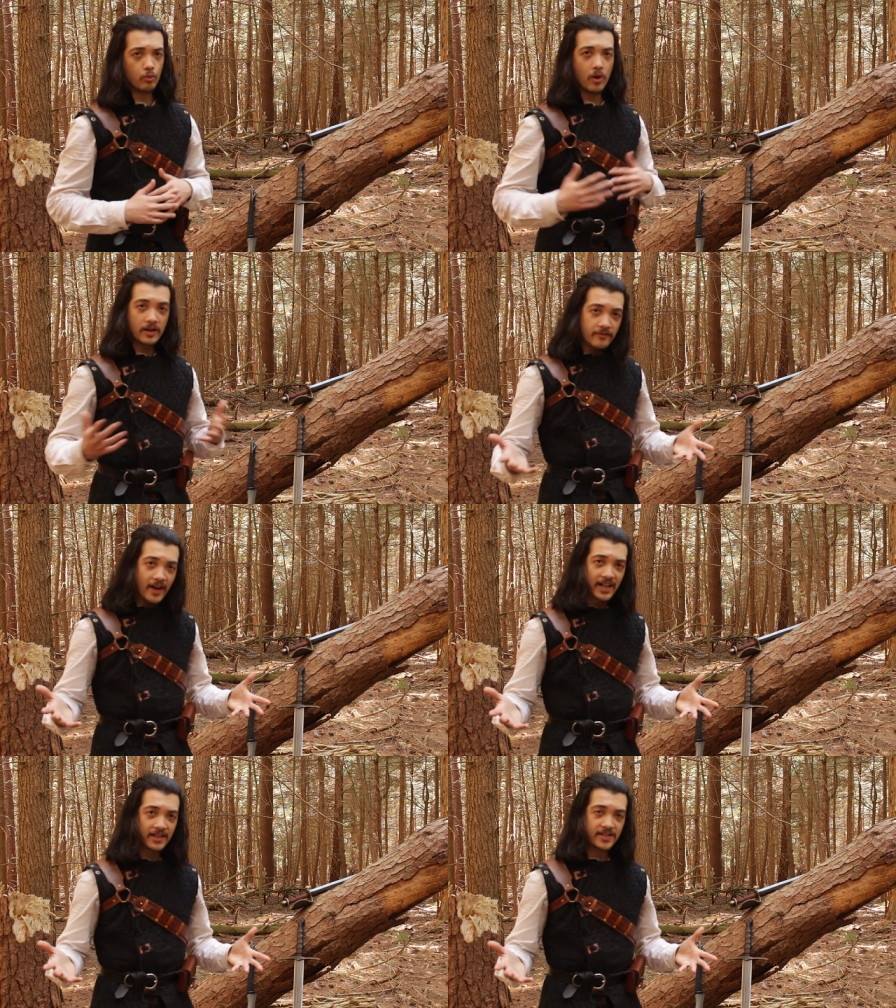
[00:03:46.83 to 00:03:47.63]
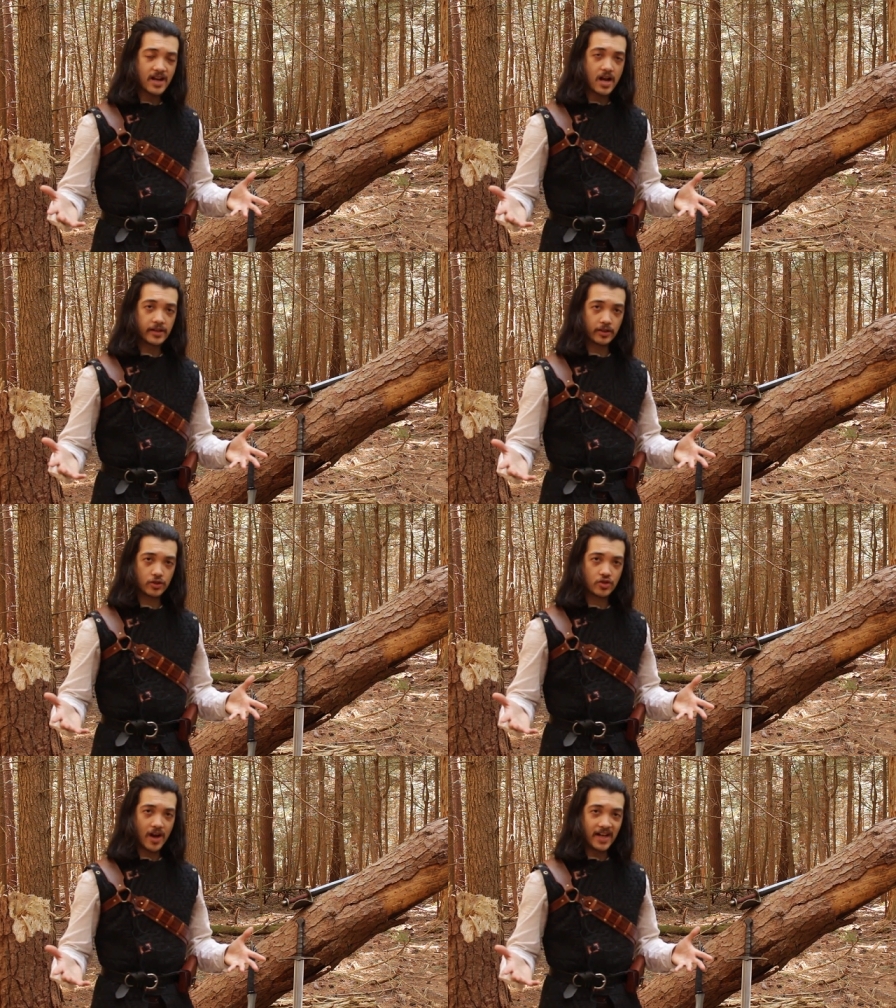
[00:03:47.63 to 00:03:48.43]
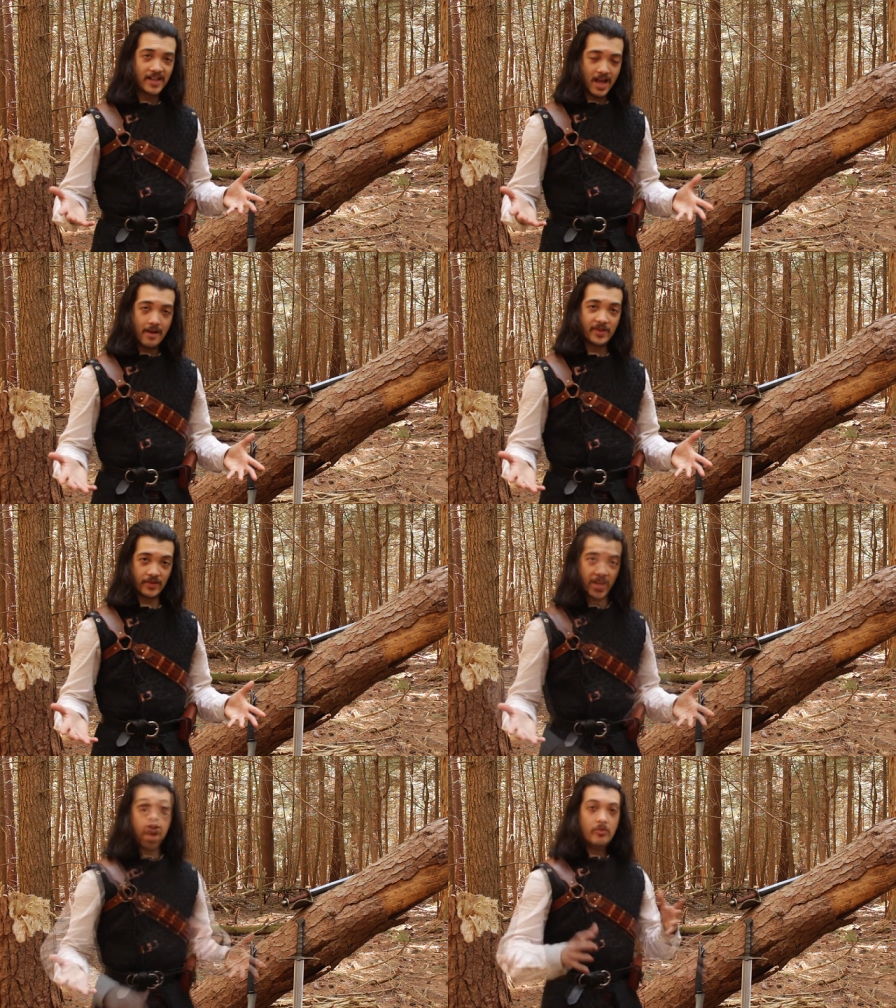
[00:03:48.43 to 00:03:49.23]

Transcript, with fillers: what fighting style you're trying to emulate?